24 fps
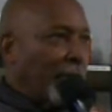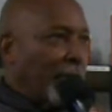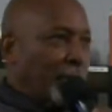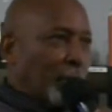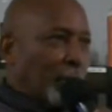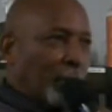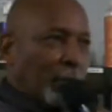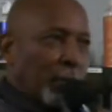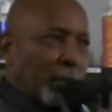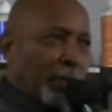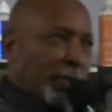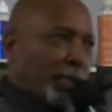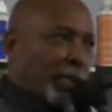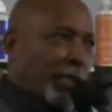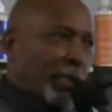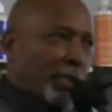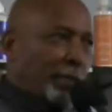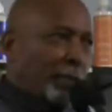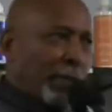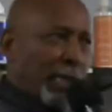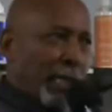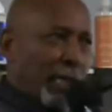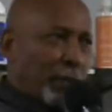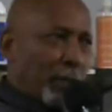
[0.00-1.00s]
My brother look
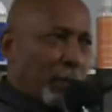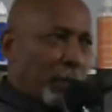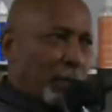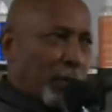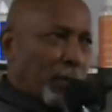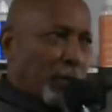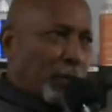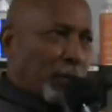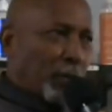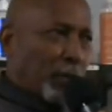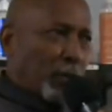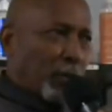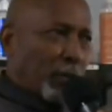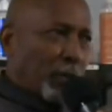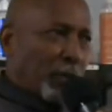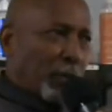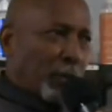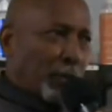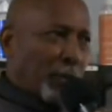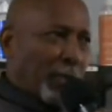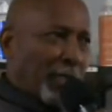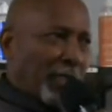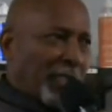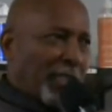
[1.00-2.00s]
at me like, what brother Small
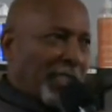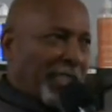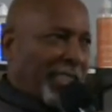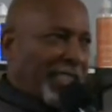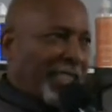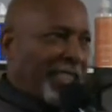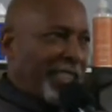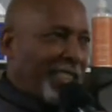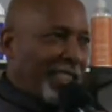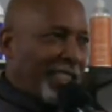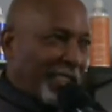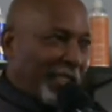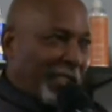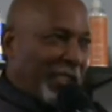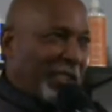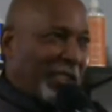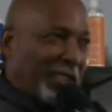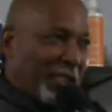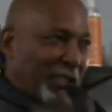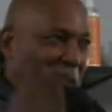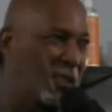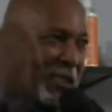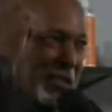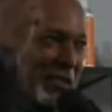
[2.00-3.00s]
talking about? You,
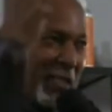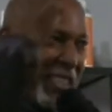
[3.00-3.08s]
you with